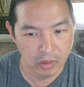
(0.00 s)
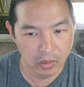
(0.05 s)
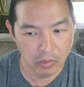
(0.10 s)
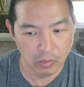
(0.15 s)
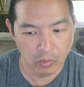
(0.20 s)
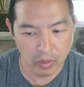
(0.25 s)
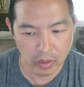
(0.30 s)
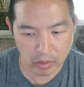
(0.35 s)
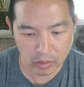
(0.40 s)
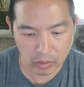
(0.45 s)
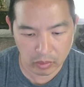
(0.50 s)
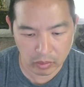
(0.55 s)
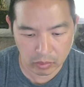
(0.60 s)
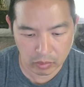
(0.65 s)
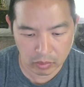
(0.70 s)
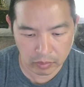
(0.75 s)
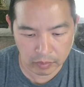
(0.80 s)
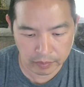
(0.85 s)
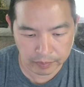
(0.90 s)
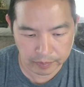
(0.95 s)

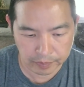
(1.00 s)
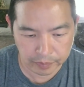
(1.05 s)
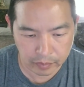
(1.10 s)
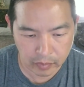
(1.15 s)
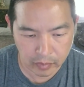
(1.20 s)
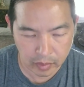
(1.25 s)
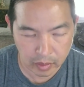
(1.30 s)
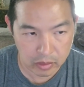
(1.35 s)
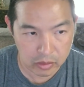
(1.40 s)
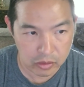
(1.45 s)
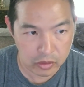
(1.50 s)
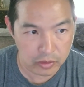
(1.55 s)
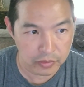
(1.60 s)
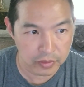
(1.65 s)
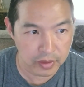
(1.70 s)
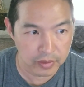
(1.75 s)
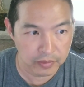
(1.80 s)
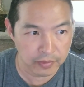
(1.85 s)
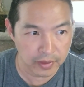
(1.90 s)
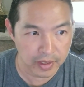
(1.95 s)
Do you have
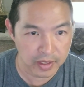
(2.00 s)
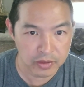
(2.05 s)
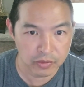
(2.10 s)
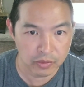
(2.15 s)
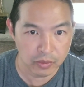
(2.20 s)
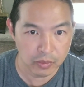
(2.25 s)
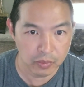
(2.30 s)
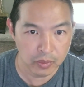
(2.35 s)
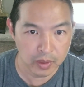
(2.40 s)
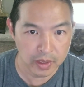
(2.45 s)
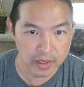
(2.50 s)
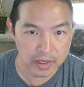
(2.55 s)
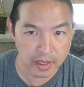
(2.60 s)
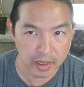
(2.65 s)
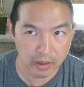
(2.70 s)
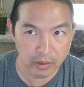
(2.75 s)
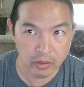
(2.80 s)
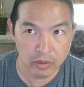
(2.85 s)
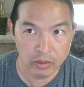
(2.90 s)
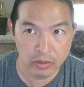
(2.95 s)
any advice for
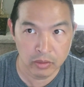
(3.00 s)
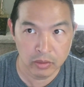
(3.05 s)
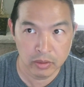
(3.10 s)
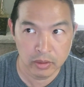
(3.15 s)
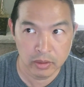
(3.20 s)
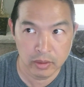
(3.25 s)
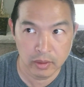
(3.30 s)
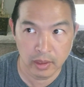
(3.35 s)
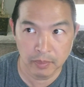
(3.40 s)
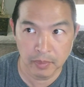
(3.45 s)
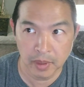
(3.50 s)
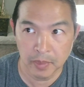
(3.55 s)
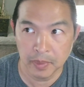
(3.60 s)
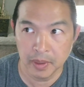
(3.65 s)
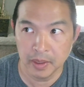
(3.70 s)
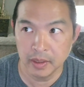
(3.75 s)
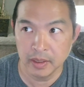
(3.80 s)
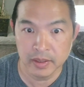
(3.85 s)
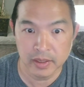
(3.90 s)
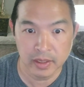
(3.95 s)
retailers that might be
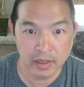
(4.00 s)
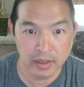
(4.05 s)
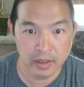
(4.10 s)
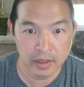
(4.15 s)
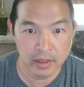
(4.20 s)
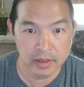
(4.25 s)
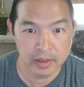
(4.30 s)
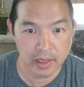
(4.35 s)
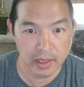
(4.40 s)
listening to this?